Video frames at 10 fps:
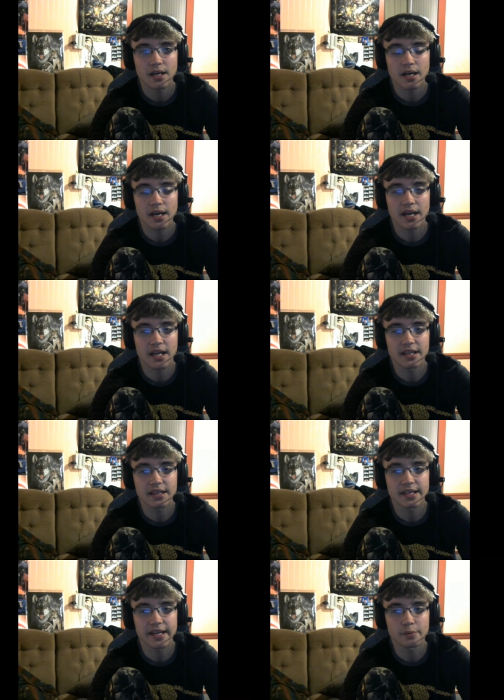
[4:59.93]
and
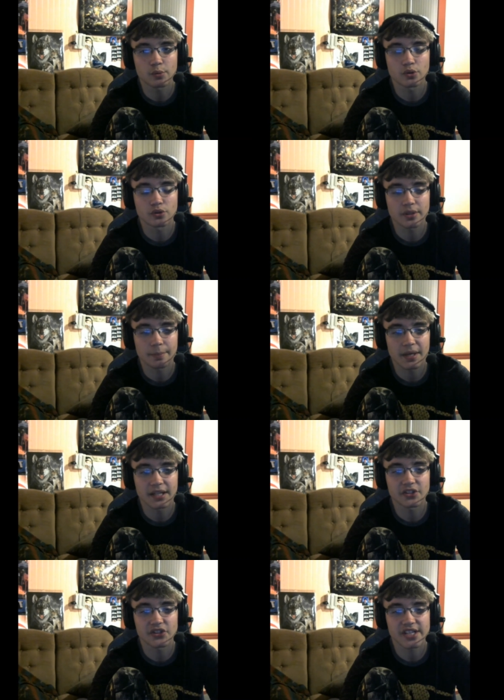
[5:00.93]
they will combine
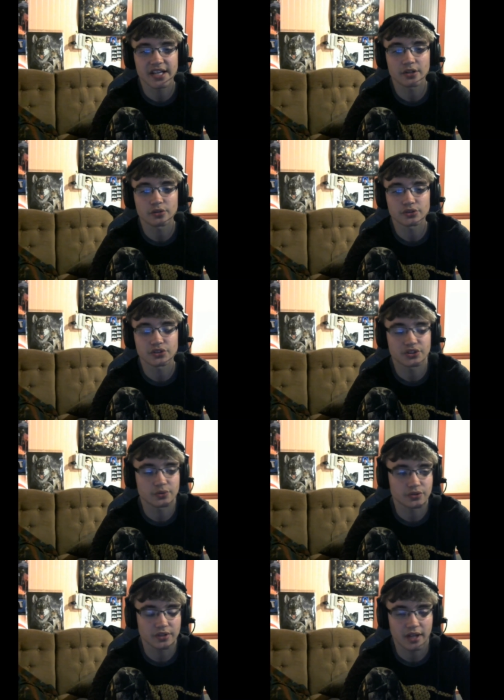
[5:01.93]
their towns.
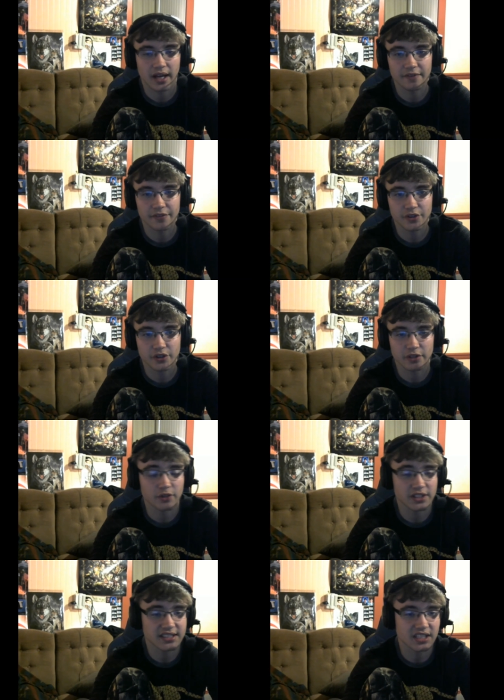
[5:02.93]
I feel like
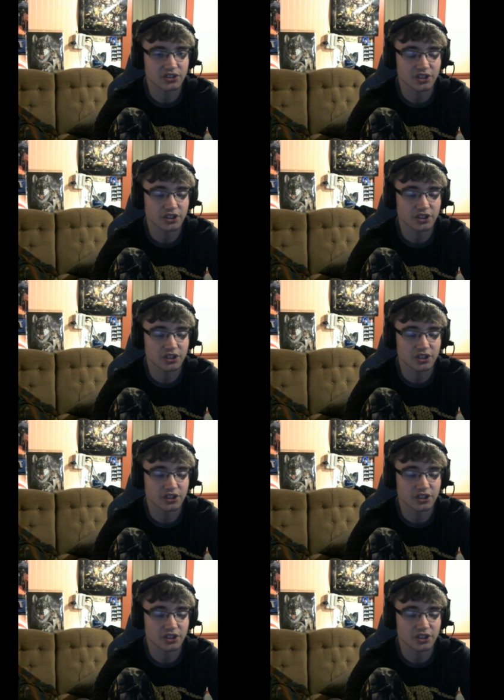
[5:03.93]
Rick's town's going to